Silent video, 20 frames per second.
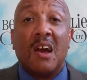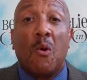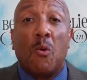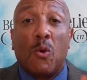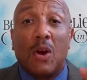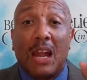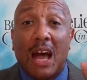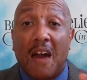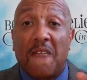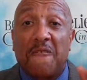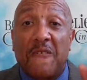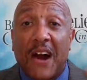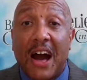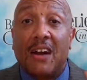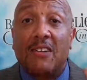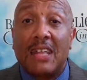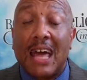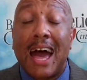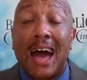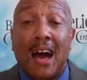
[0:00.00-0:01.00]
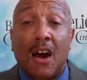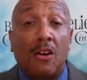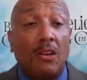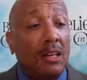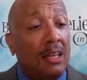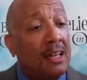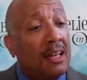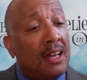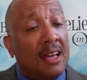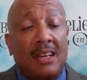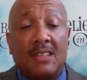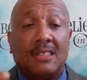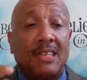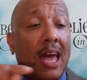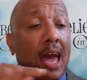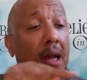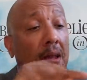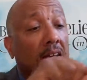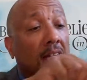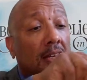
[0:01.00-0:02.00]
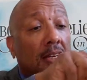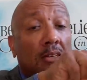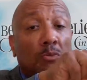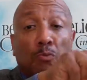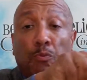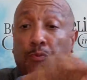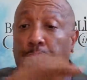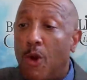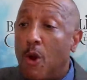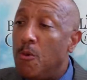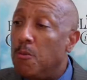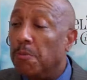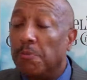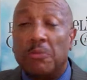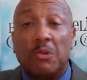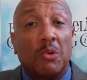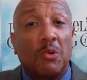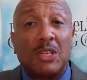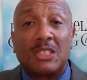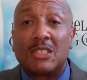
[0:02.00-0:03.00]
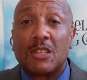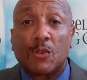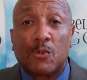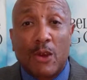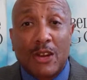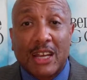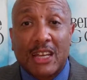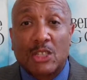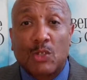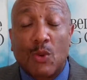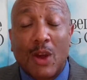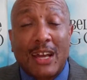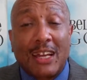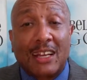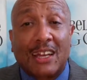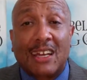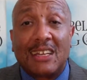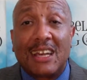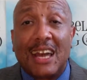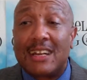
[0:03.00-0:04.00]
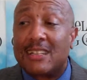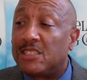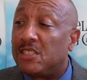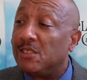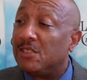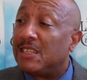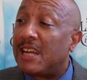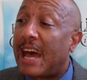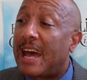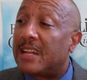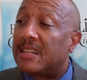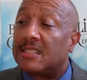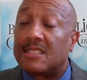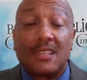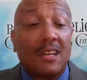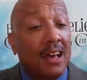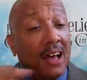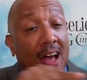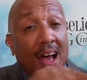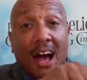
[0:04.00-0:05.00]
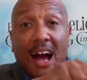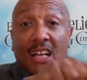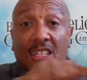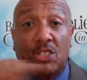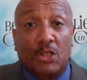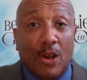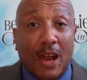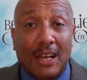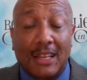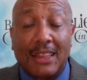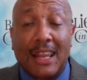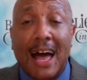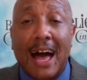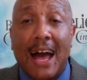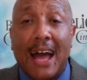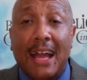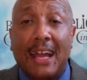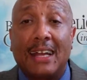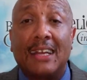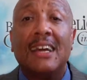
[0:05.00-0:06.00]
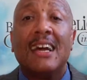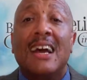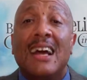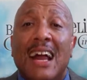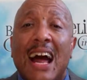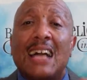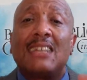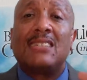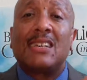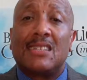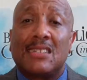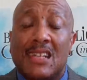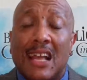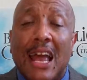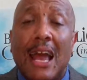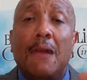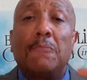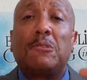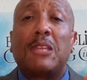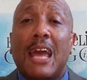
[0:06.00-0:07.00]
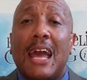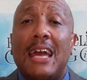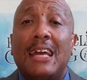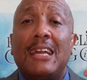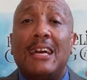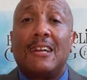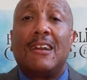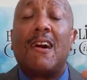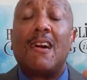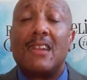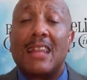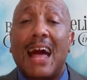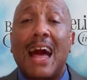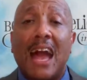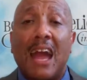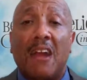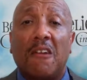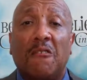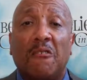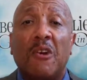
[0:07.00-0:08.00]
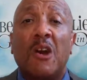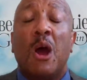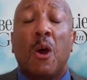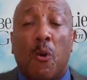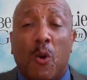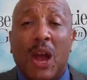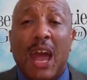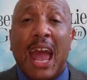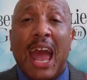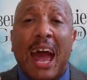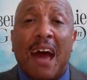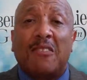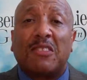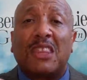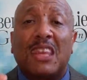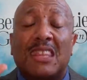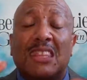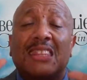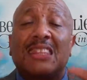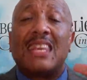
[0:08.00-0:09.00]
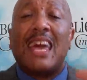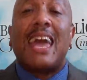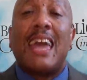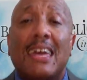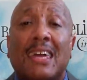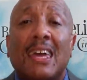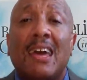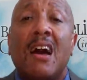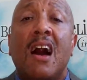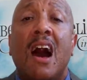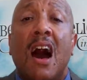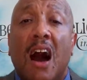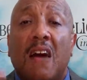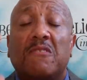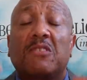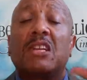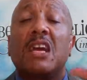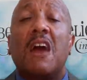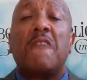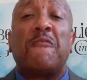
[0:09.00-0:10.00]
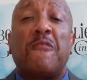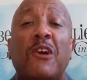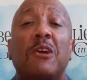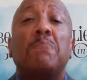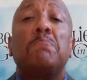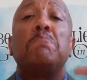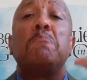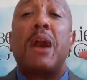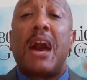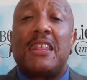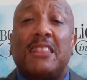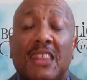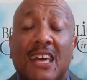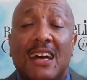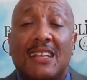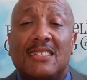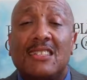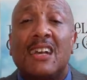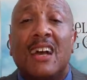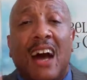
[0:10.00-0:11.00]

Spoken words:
What I found out is that, boom, what's the quickest way to connect two dots? A straight line. That's the same thing in our life. We have to think of different methods